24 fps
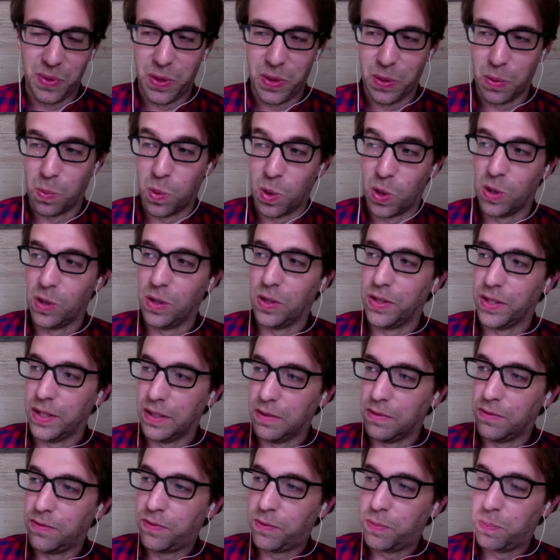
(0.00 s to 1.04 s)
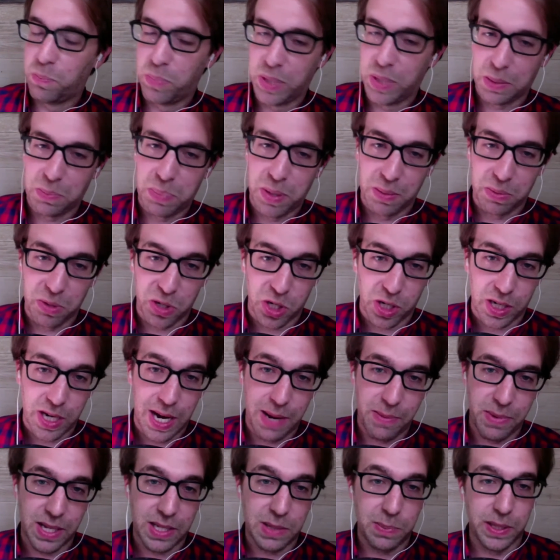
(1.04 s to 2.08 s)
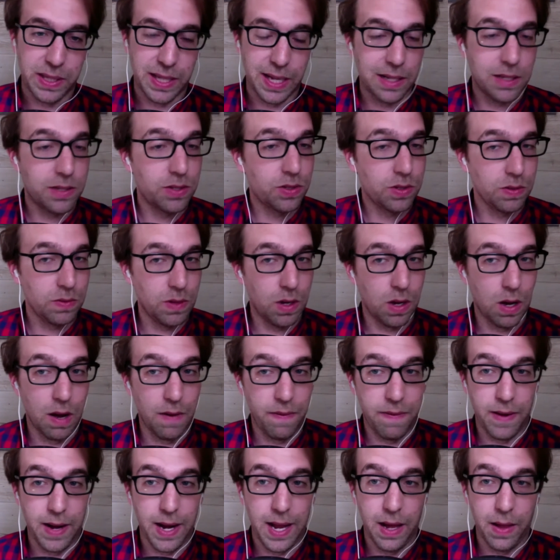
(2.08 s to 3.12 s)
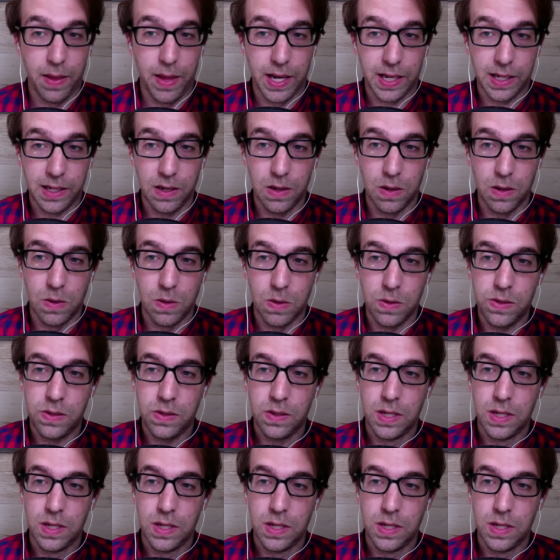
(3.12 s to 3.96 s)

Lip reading: world of big publisher comics, but that's often how that goes.